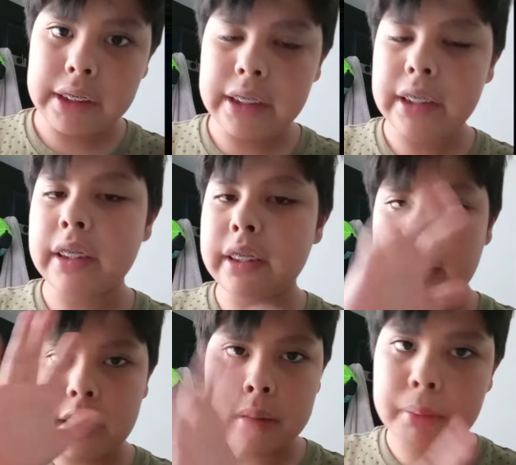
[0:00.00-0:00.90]
He's
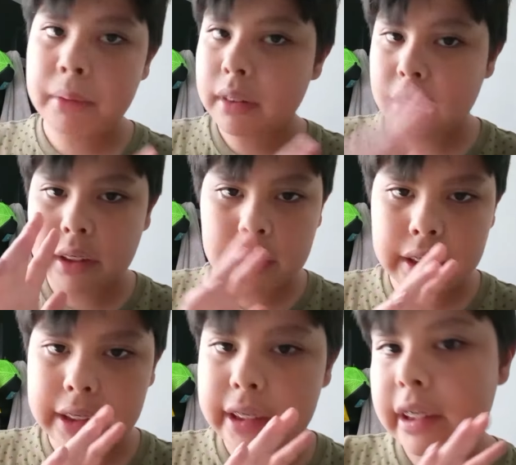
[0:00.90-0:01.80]
he's
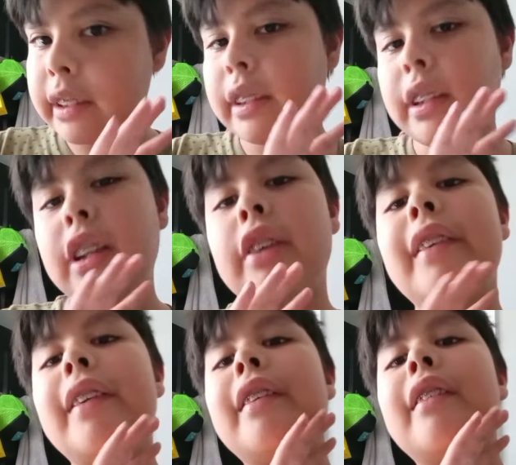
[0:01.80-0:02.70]
just
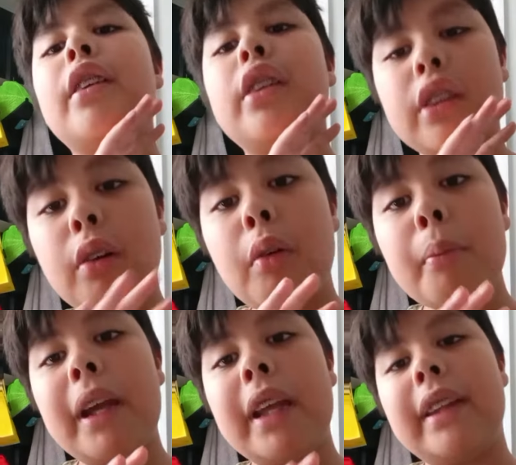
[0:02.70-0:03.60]
so amazing.
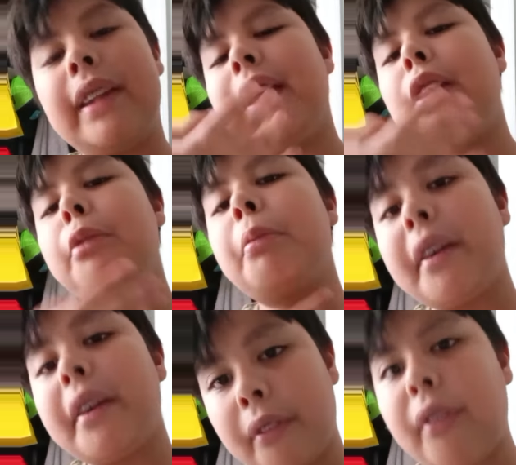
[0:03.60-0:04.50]
He's my
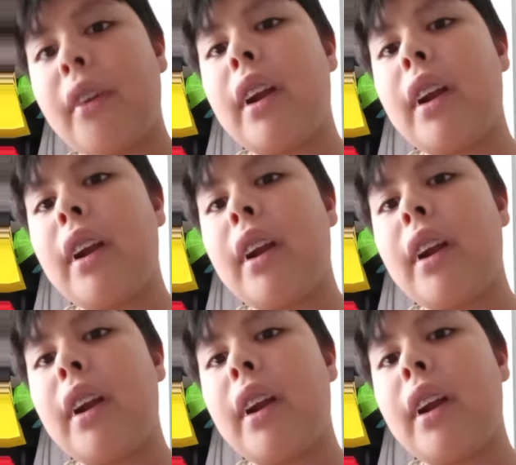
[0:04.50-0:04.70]
friend.